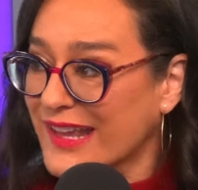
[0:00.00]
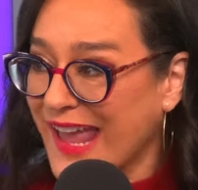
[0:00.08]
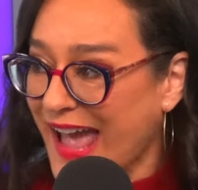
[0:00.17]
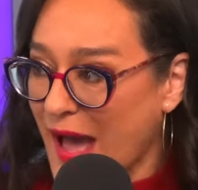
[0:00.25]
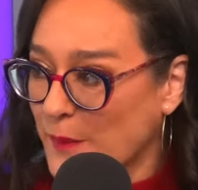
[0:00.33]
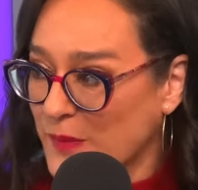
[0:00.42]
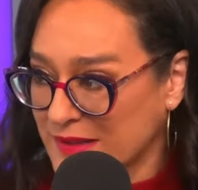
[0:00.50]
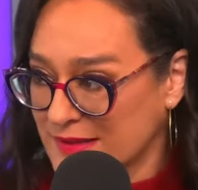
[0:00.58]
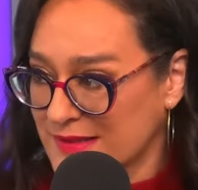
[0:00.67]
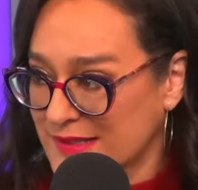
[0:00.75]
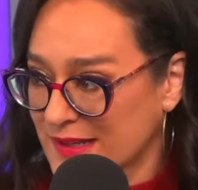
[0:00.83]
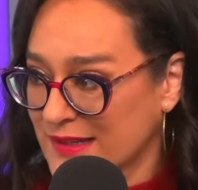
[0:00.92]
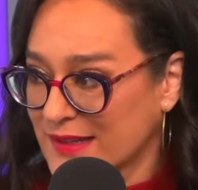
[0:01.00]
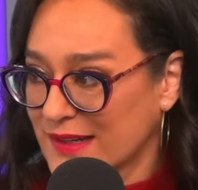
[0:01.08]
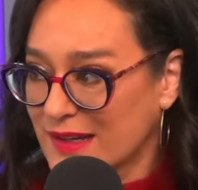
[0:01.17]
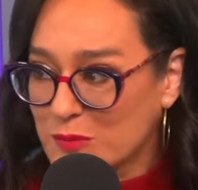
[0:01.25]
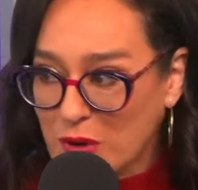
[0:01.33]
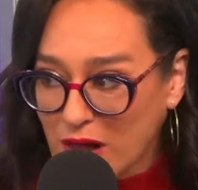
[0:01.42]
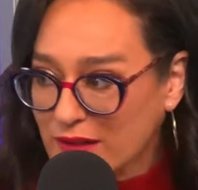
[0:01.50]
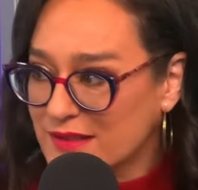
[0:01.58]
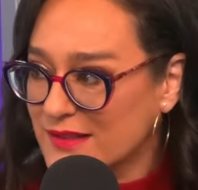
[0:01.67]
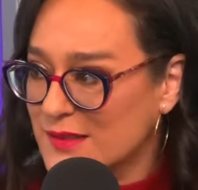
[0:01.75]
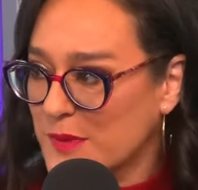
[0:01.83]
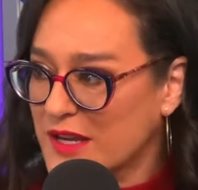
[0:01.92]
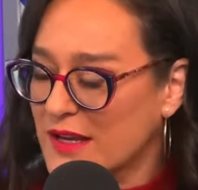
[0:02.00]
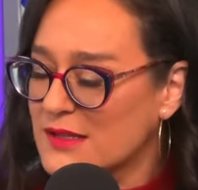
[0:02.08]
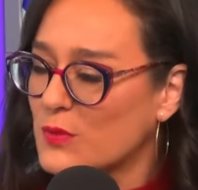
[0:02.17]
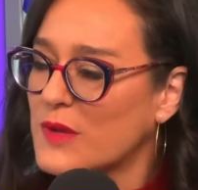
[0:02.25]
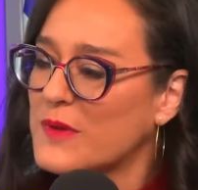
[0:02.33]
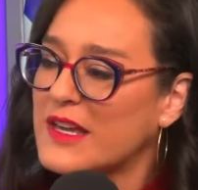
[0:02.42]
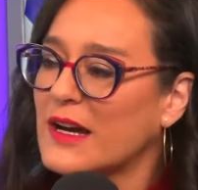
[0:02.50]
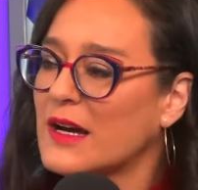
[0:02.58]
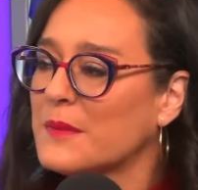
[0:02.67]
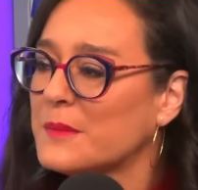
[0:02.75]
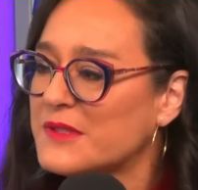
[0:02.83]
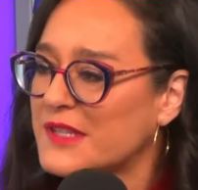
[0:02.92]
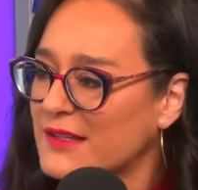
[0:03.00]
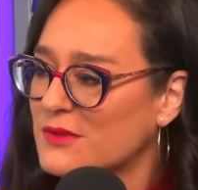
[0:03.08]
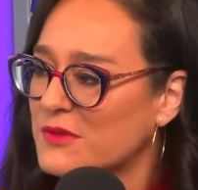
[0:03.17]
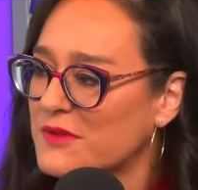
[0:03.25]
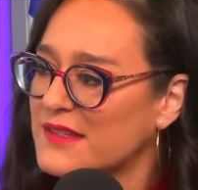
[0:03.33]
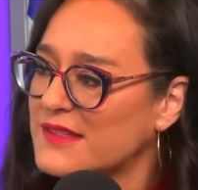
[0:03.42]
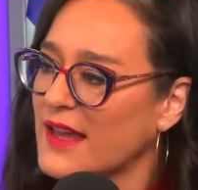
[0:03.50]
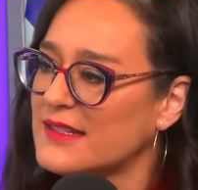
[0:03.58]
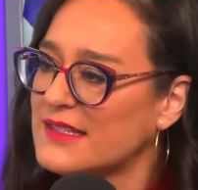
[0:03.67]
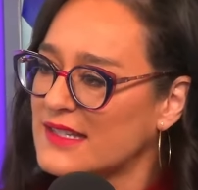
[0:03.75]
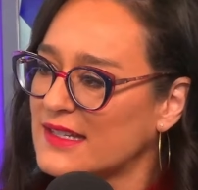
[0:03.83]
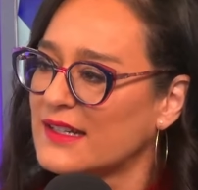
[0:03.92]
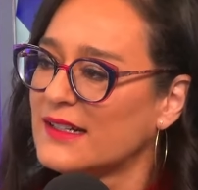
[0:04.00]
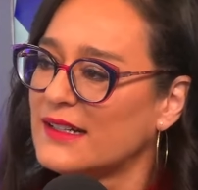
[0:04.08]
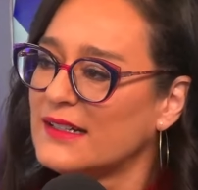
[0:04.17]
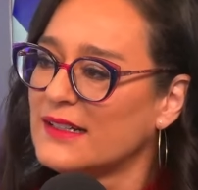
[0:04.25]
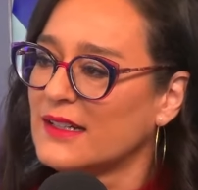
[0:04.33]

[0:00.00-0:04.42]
happens in politics because we become obsessed with this idea